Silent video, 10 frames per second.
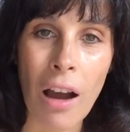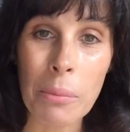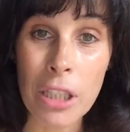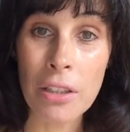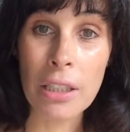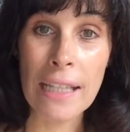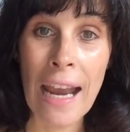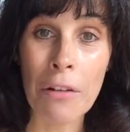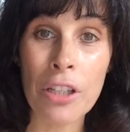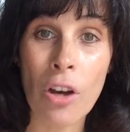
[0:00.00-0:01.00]
I'm going to
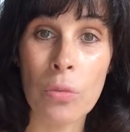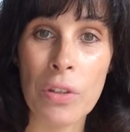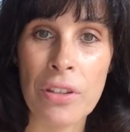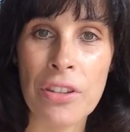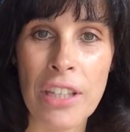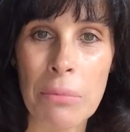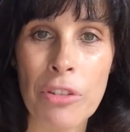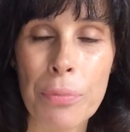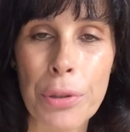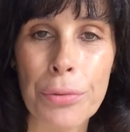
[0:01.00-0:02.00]
carry on with the theme
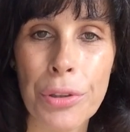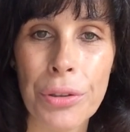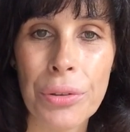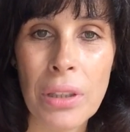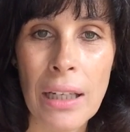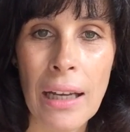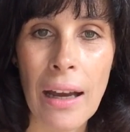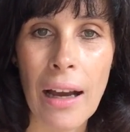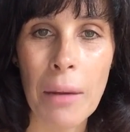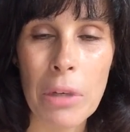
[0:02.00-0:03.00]
of Peru.
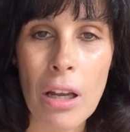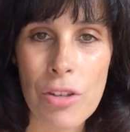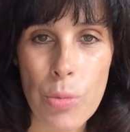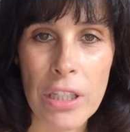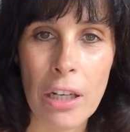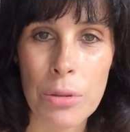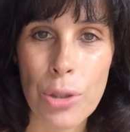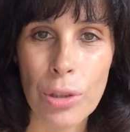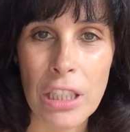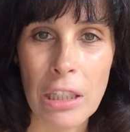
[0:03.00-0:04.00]
Last week I was
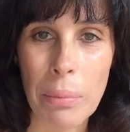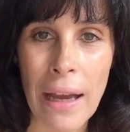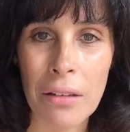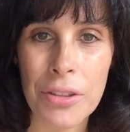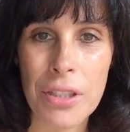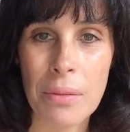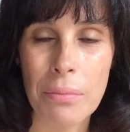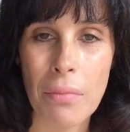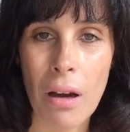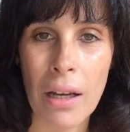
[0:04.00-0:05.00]
talking about
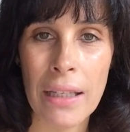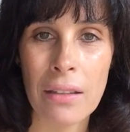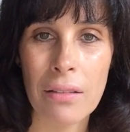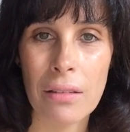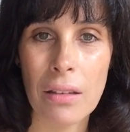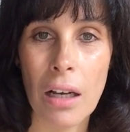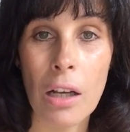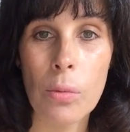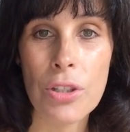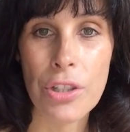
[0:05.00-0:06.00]
my
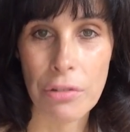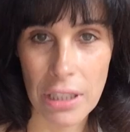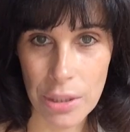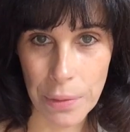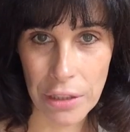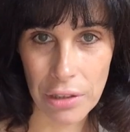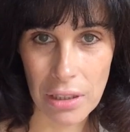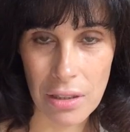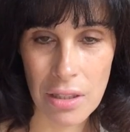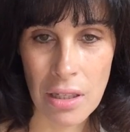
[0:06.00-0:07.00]
ayahuasca
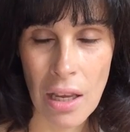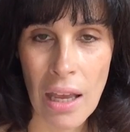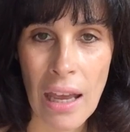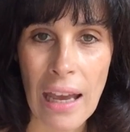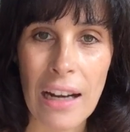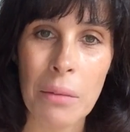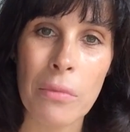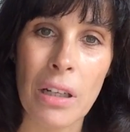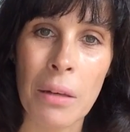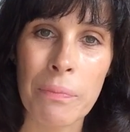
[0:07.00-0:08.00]
experience.
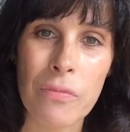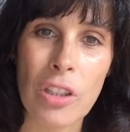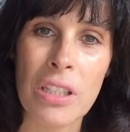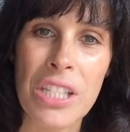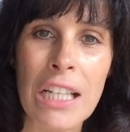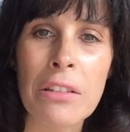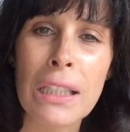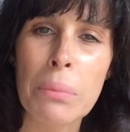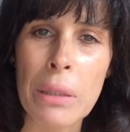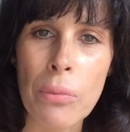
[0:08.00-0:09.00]
And I'm going to tell you a
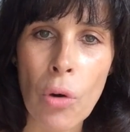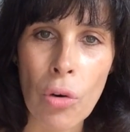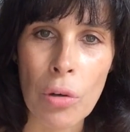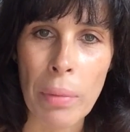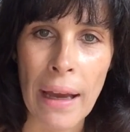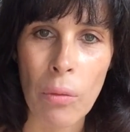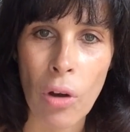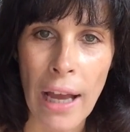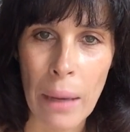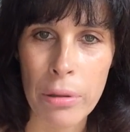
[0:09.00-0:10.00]
little bit more about
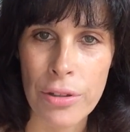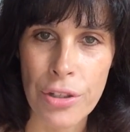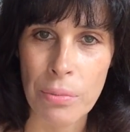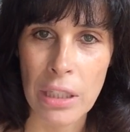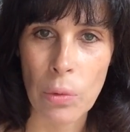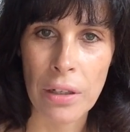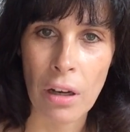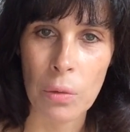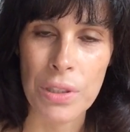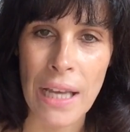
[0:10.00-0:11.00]
what happened to me when
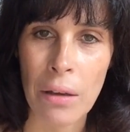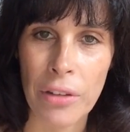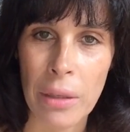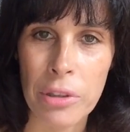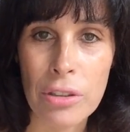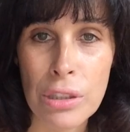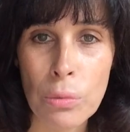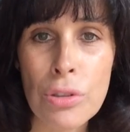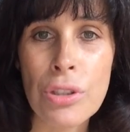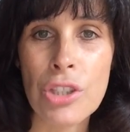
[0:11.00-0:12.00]
I was out there, because
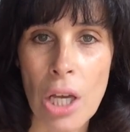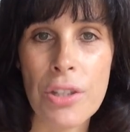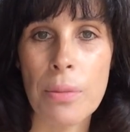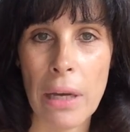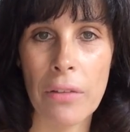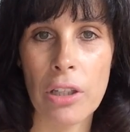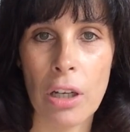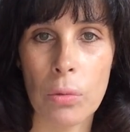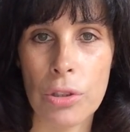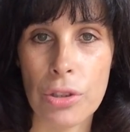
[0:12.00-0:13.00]
it wasn't just about the
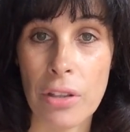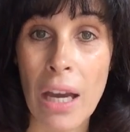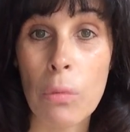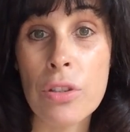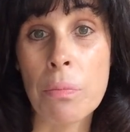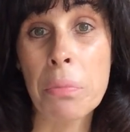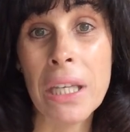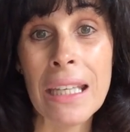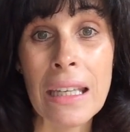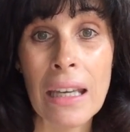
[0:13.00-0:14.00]
ayahuasca. That was a
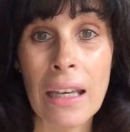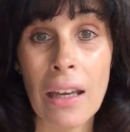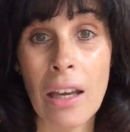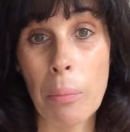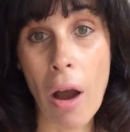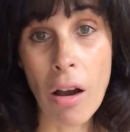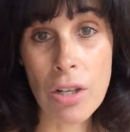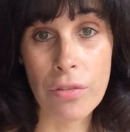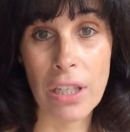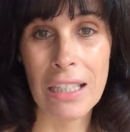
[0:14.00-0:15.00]
big
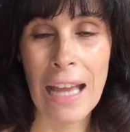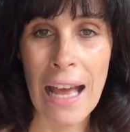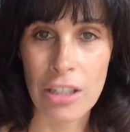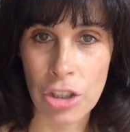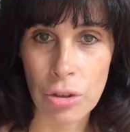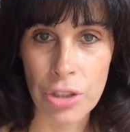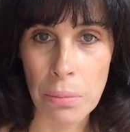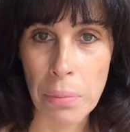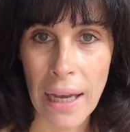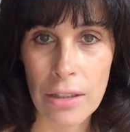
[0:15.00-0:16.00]
part of it and it had a huge
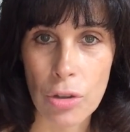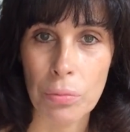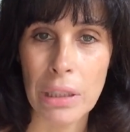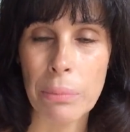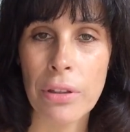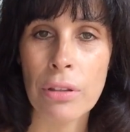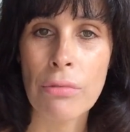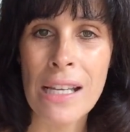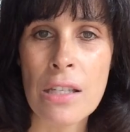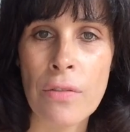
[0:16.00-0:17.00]
impact on me, but the
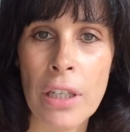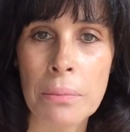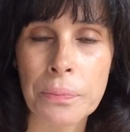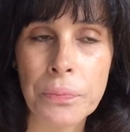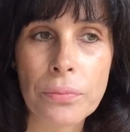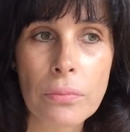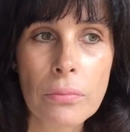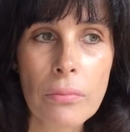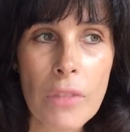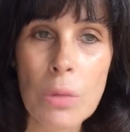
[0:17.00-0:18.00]
rest of it
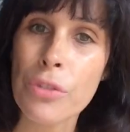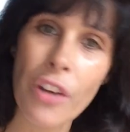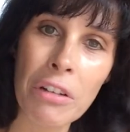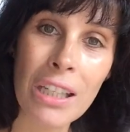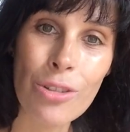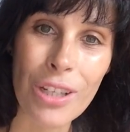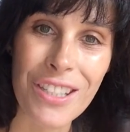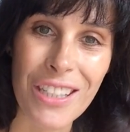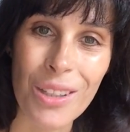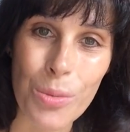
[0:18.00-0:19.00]
was very
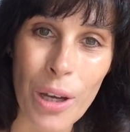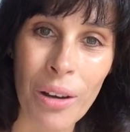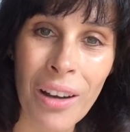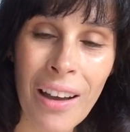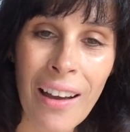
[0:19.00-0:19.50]
interesting as well.